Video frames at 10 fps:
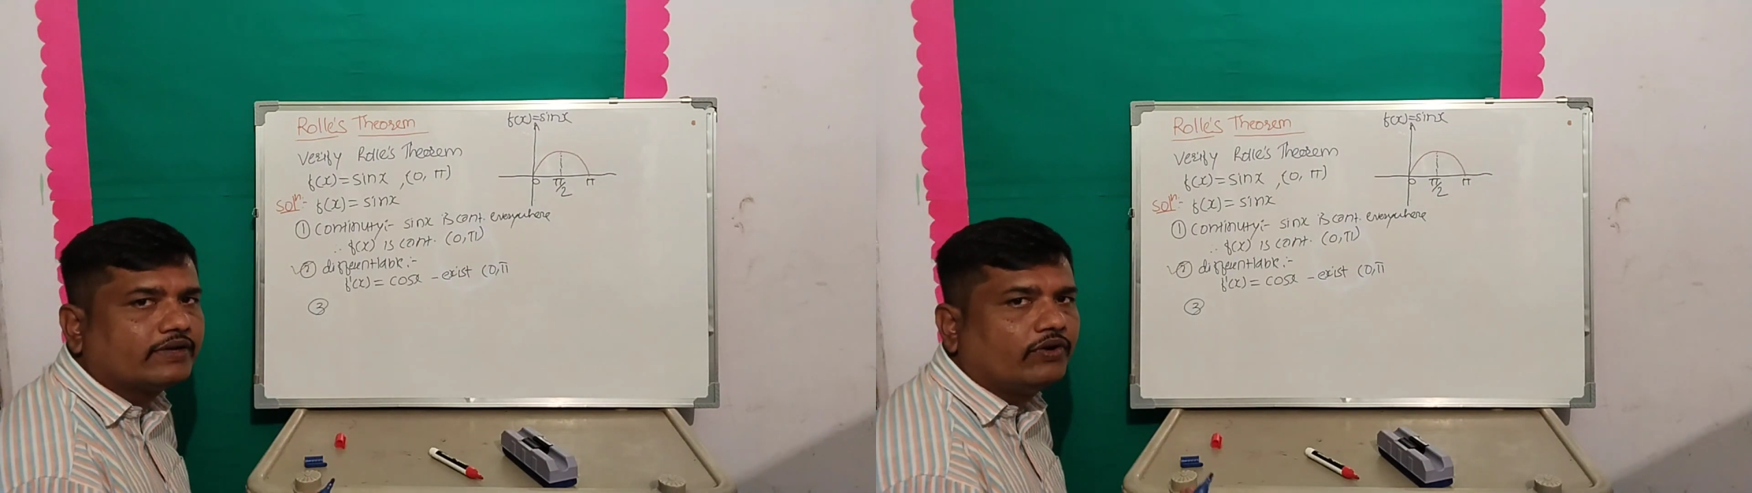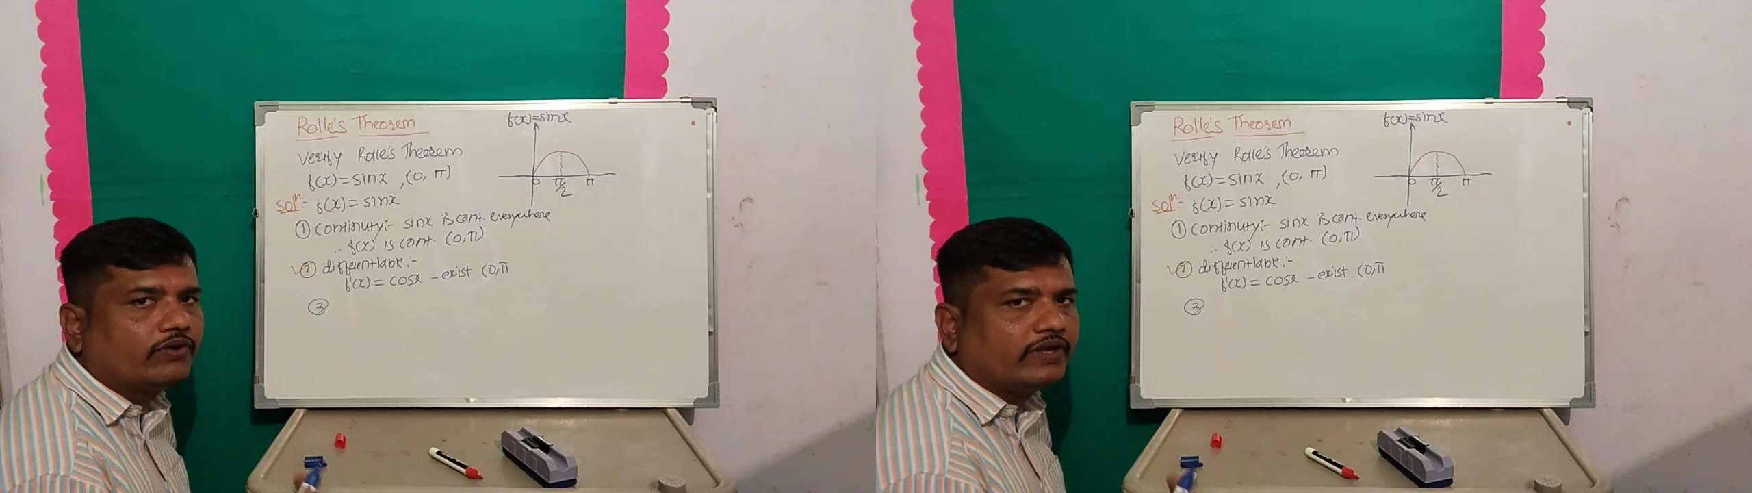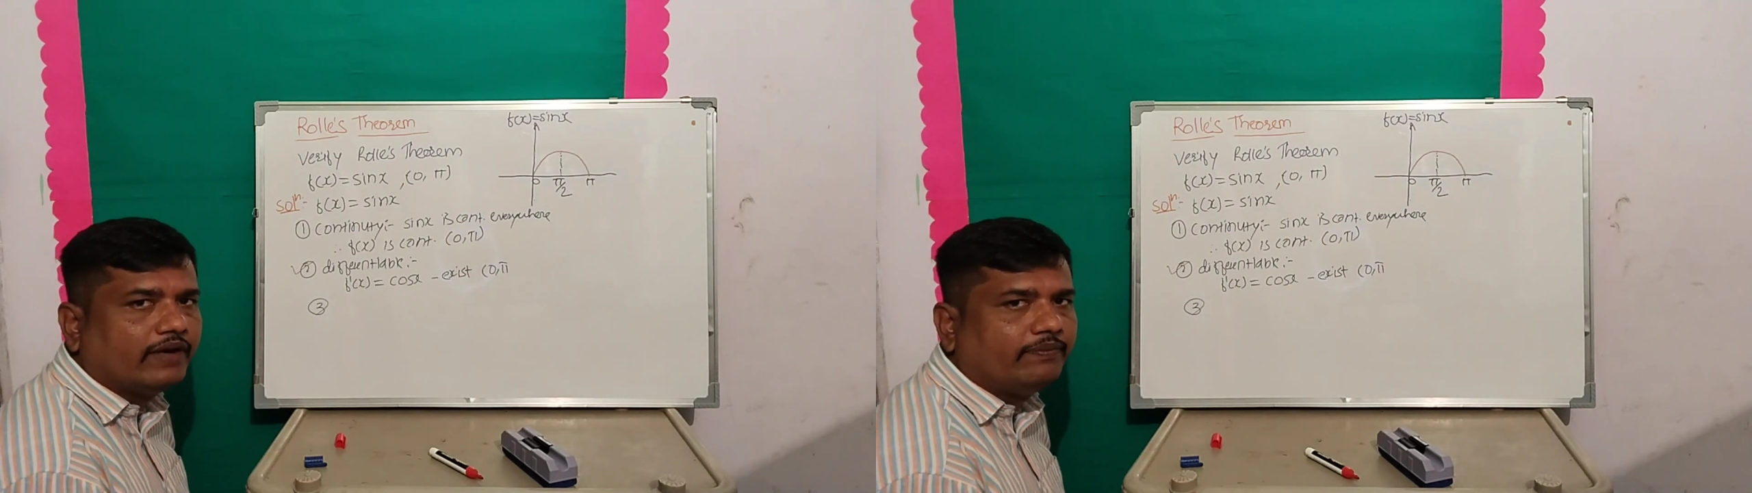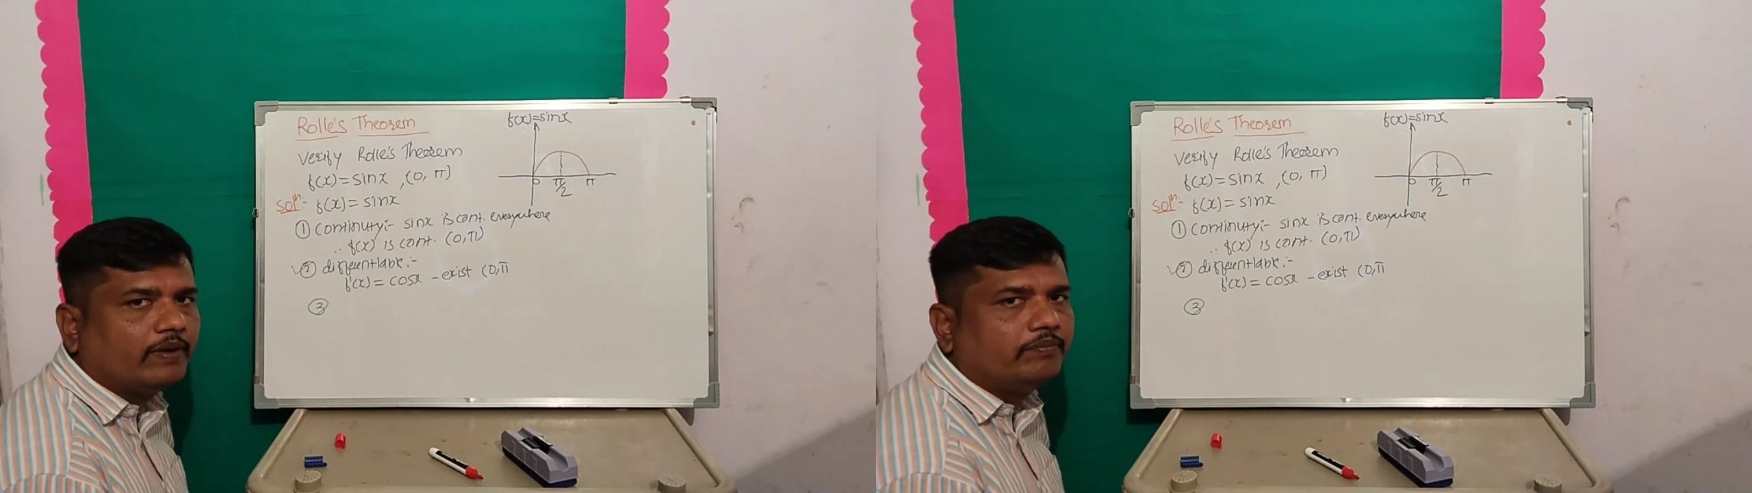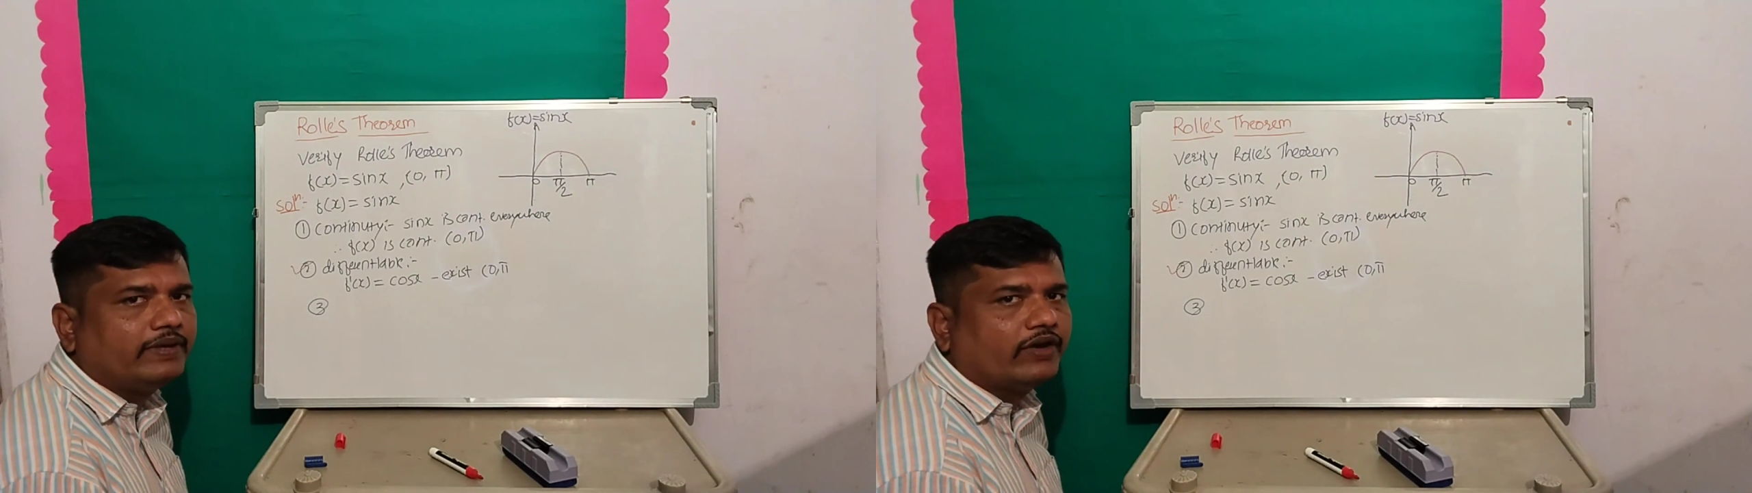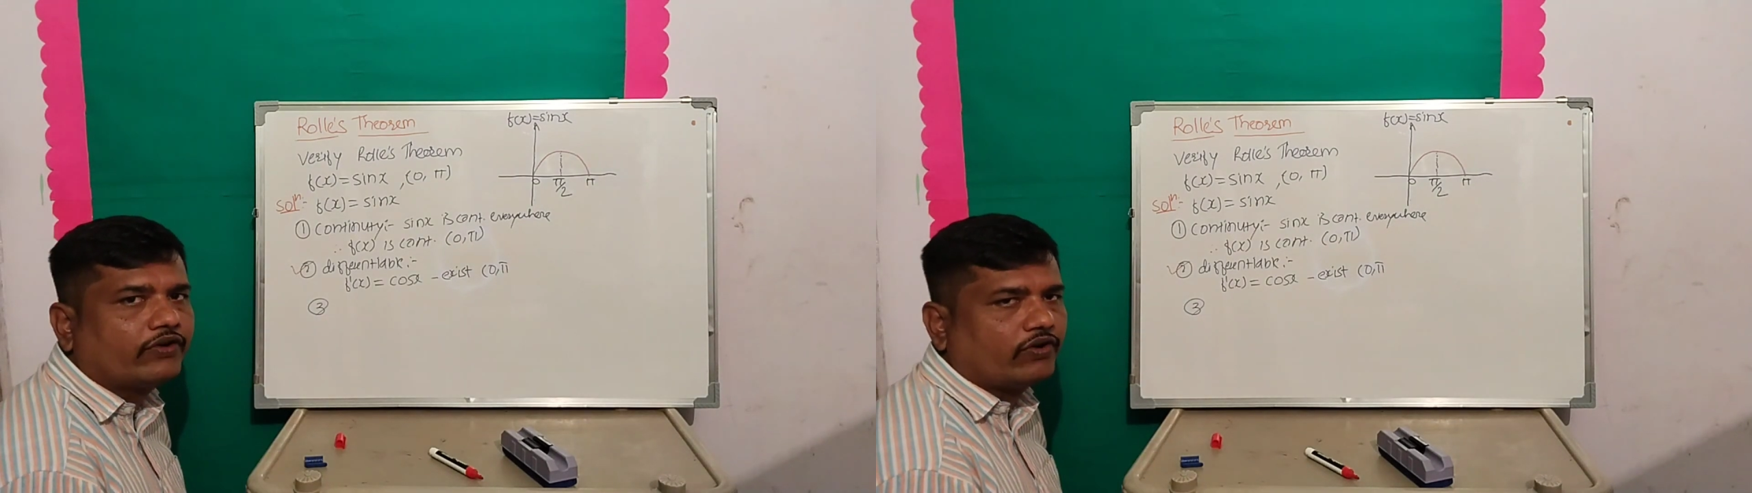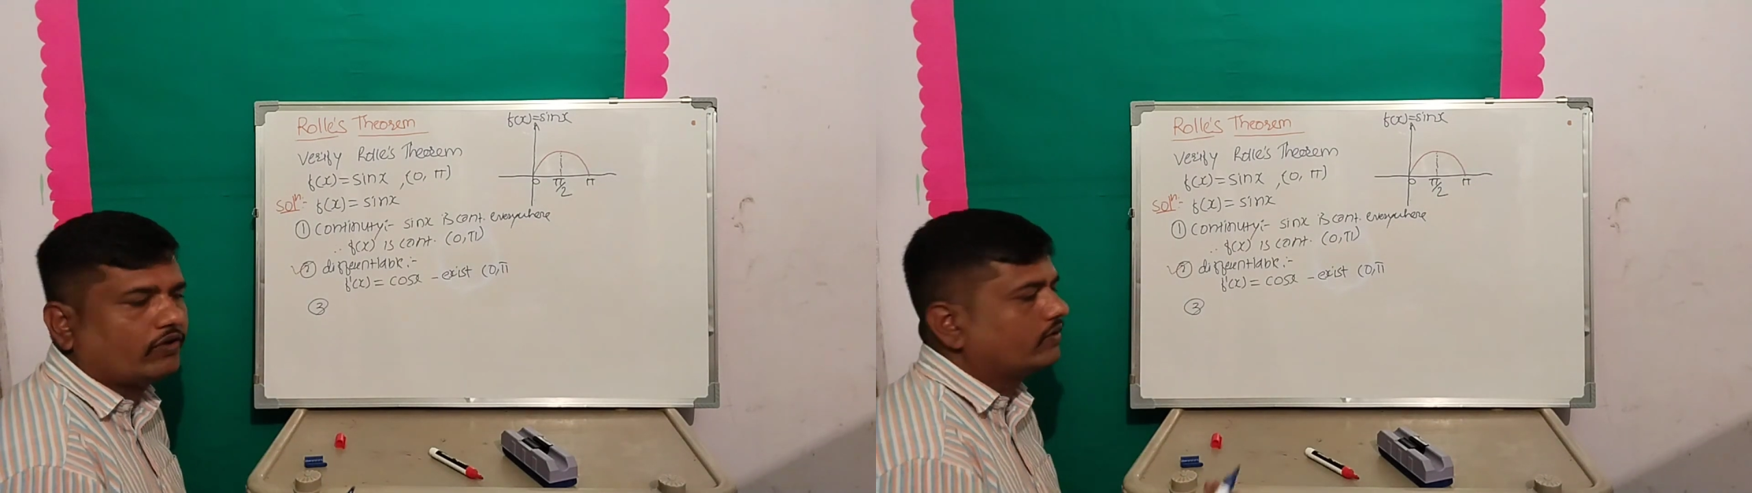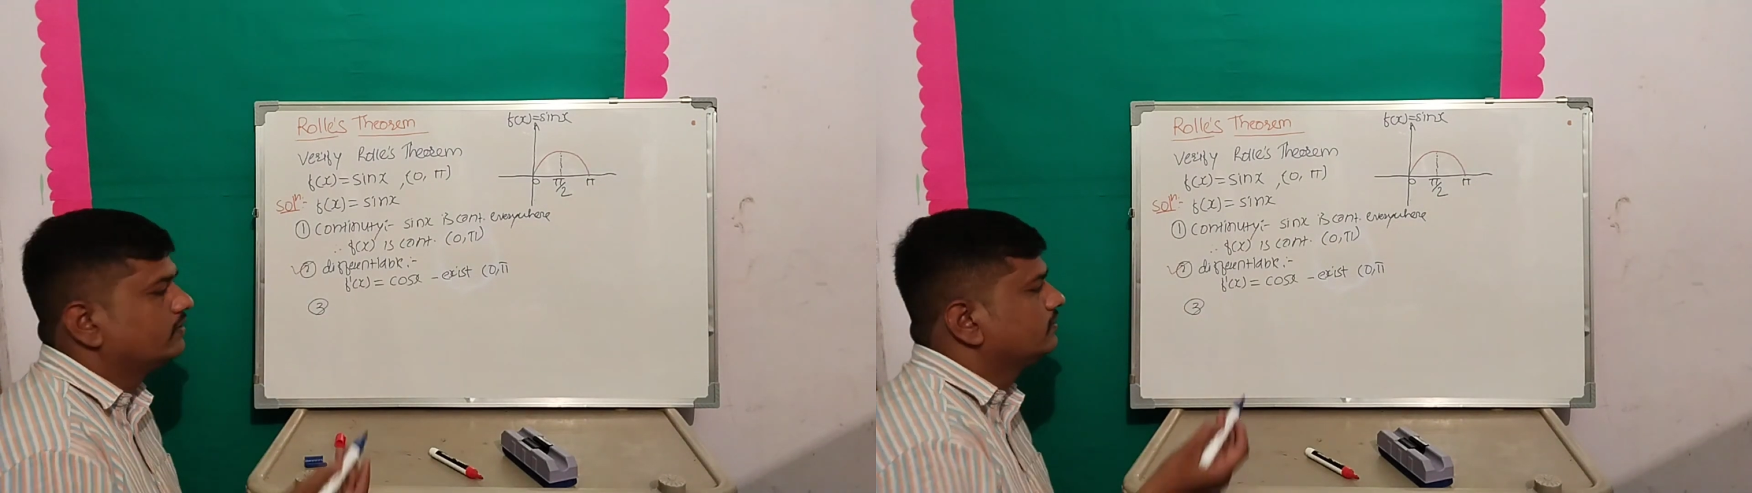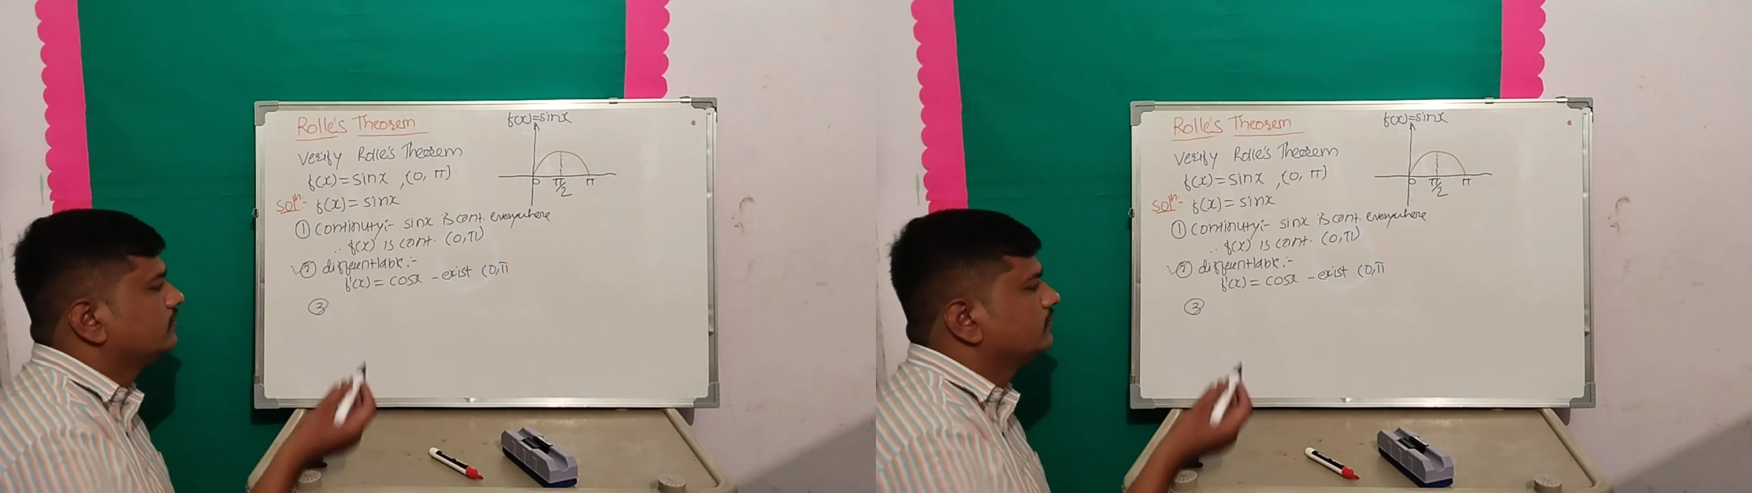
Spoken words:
equal to f of b or not.